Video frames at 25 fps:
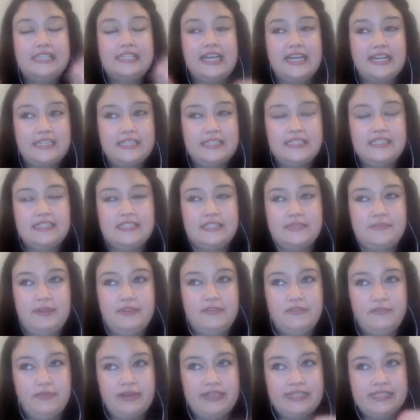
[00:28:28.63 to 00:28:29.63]
at least I can
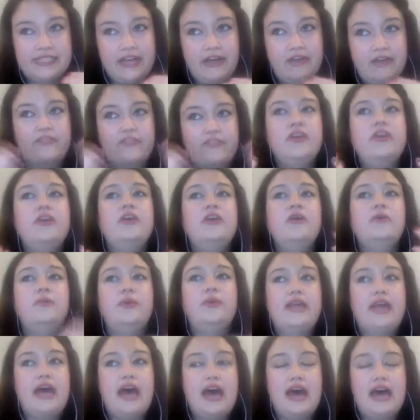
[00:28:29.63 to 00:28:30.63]
speak for myself,
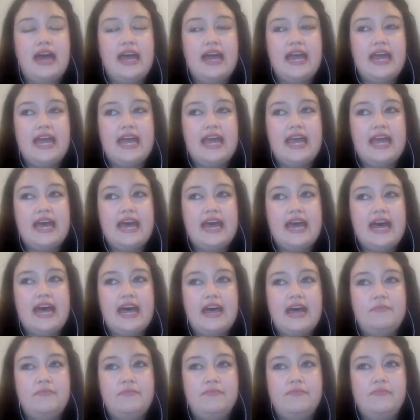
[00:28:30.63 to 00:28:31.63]
when I
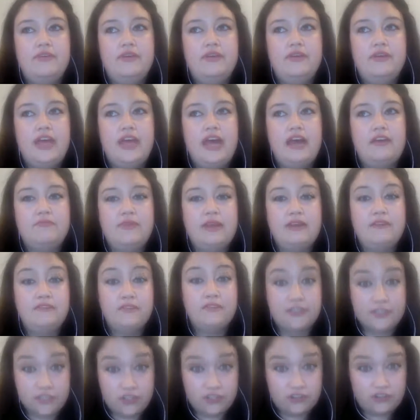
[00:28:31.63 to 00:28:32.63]
have my
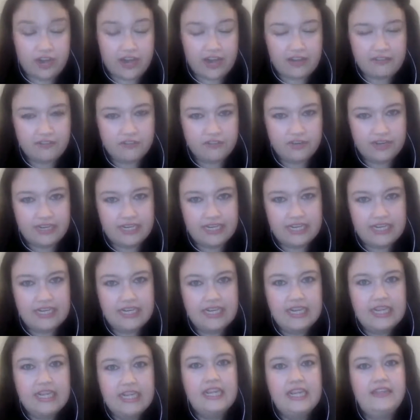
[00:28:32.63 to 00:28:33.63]
first draft
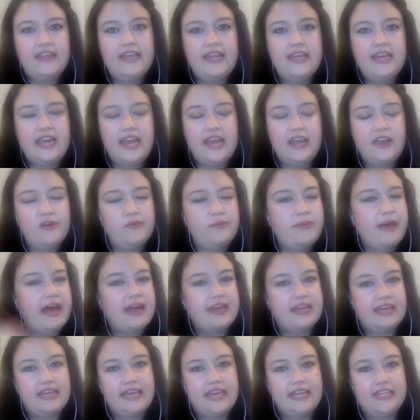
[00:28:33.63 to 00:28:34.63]
written, then I go
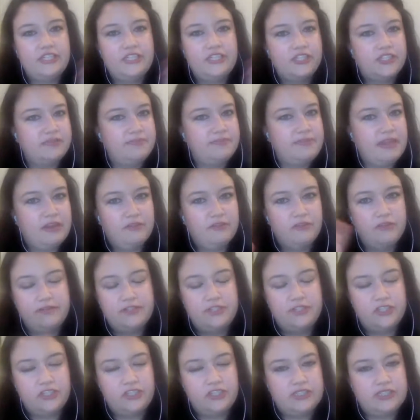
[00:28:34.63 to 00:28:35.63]
back and I just make
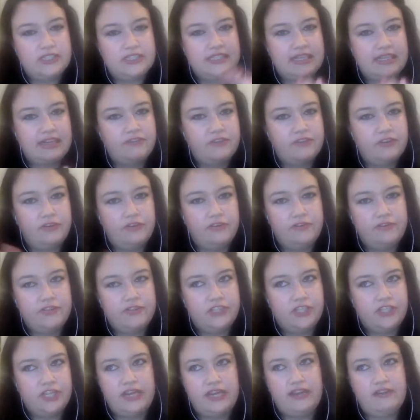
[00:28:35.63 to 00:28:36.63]
revisions after
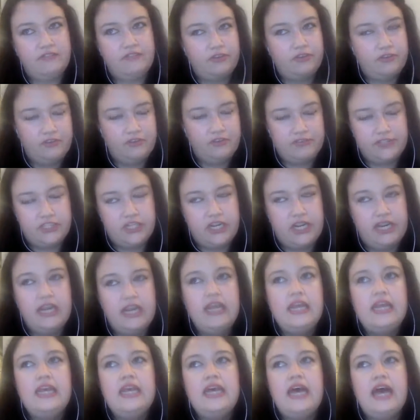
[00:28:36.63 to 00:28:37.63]
revision after revision.
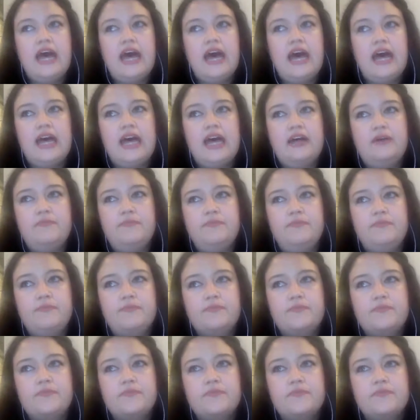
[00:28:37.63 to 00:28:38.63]

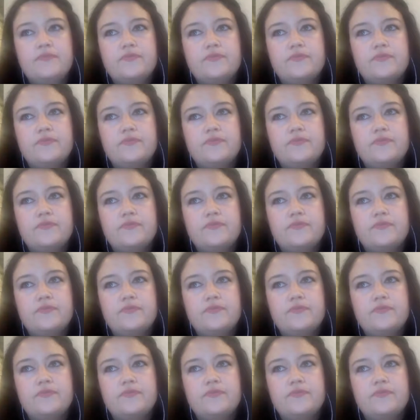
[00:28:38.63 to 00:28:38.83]
And